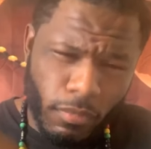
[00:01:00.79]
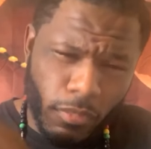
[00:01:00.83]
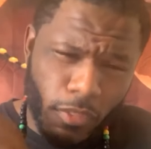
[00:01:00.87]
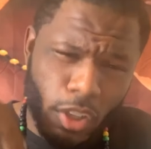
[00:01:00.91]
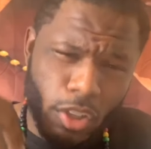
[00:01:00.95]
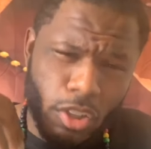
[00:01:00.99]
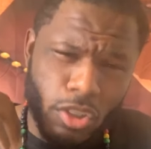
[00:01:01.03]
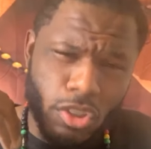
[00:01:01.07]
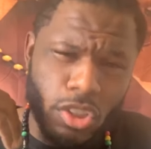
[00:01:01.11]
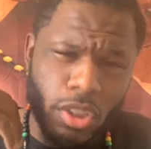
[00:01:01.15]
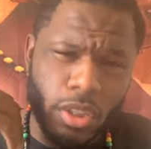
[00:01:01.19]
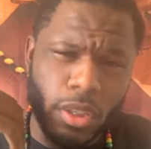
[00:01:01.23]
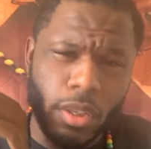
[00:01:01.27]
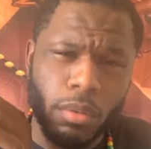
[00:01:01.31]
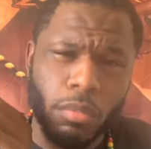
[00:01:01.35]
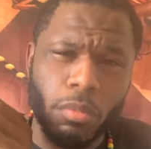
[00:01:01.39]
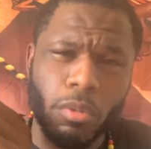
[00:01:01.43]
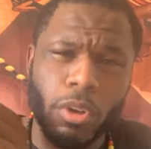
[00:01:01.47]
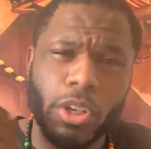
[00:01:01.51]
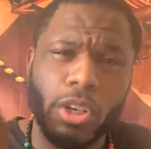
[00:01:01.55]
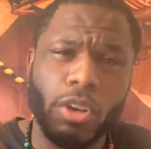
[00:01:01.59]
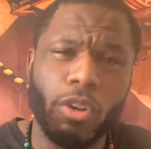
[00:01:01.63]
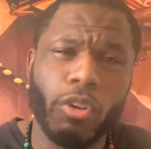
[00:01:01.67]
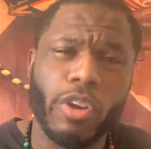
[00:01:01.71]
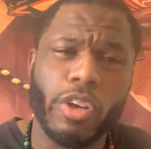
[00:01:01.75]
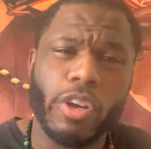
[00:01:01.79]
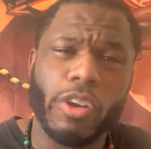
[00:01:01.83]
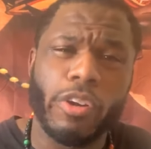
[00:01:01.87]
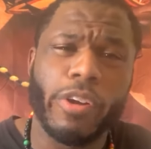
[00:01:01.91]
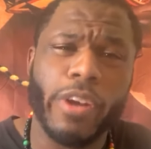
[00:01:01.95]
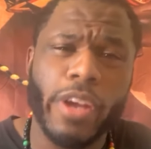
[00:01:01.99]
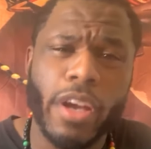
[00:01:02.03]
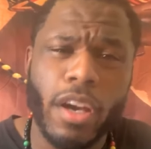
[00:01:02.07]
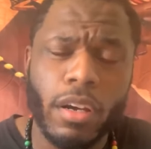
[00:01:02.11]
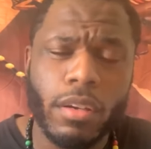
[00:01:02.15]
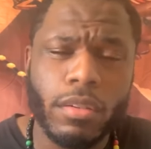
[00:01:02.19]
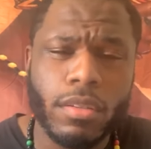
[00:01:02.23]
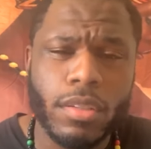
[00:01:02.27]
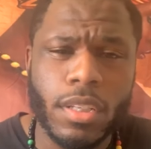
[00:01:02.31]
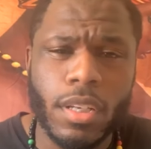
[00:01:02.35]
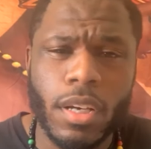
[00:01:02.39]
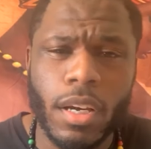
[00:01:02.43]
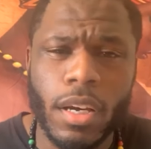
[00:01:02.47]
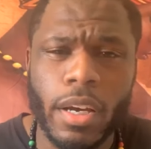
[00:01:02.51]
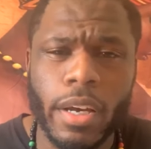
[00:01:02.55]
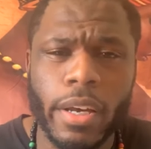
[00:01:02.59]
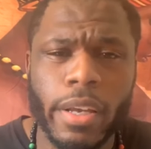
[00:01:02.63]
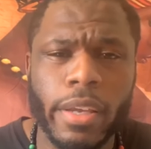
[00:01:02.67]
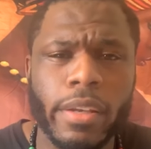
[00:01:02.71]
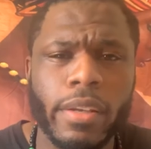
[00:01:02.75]
She wanted to go get her nails
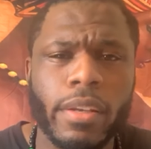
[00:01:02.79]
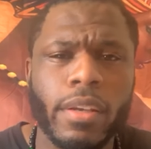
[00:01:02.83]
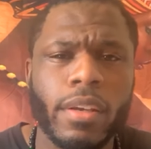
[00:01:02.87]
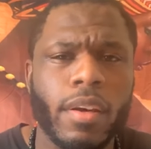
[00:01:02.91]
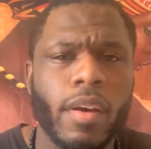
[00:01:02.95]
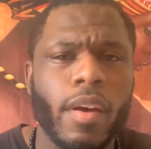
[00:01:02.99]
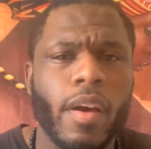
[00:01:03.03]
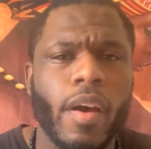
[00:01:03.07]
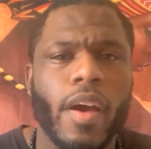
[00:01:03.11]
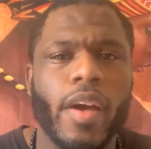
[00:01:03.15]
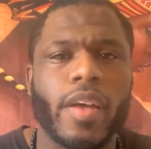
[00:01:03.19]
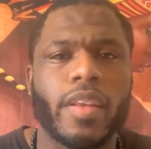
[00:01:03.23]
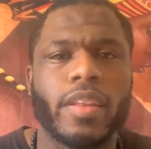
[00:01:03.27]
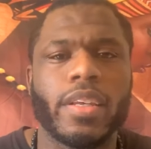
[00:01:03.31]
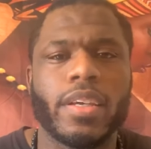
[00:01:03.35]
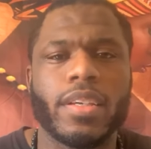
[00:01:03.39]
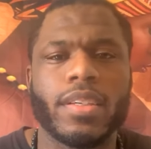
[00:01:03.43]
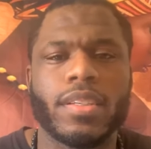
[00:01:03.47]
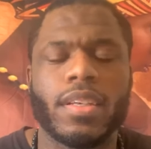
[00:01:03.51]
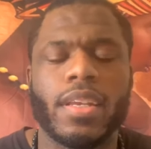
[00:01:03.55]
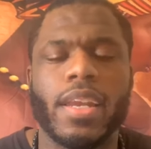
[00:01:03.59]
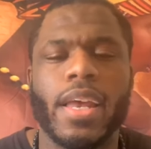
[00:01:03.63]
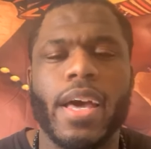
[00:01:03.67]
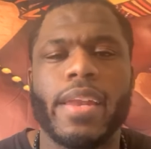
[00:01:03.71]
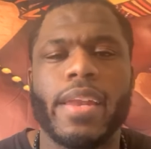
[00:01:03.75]
done and things of that